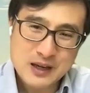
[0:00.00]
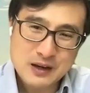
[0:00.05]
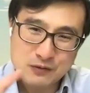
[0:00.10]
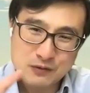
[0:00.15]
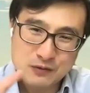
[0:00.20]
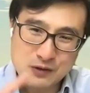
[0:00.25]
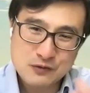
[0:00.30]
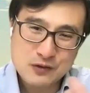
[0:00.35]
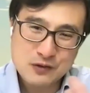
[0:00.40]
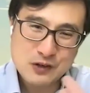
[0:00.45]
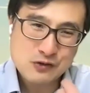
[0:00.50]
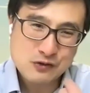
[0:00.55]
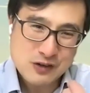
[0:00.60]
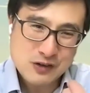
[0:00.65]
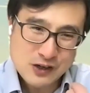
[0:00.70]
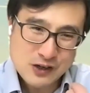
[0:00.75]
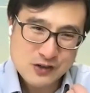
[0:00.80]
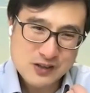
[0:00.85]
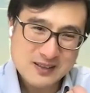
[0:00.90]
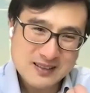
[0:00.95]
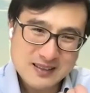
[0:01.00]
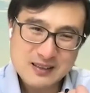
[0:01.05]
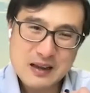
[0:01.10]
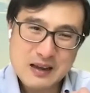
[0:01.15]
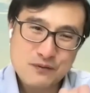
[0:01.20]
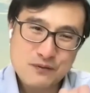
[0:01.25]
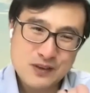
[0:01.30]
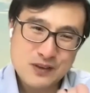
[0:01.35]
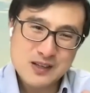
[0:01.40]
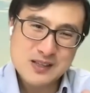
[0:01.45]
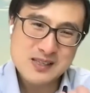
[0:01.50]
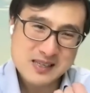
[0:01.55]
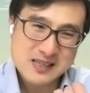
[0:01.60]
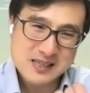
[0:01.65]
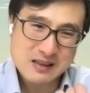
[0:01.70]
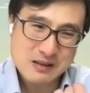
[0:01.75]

We have refrigeration that feeds